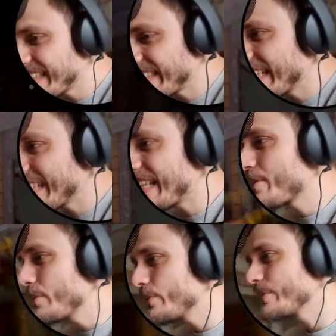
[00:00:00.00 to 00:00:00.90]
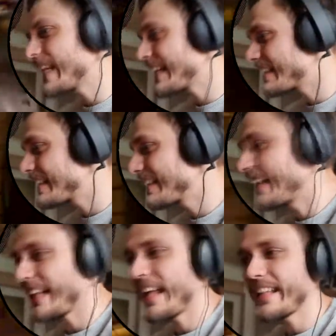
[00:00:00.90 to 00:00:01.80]
is the dude that that,
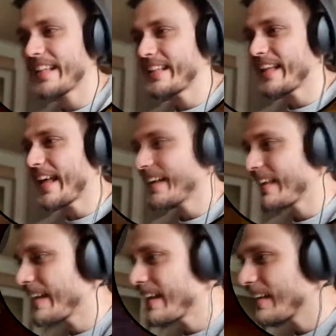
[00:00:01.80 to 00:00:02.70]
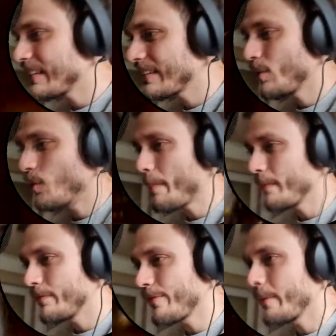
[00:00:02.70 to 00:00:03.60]
that I, I got the
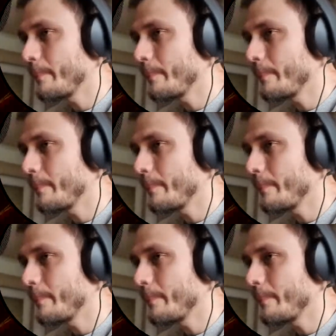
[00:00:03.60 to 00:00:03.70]
weapon from?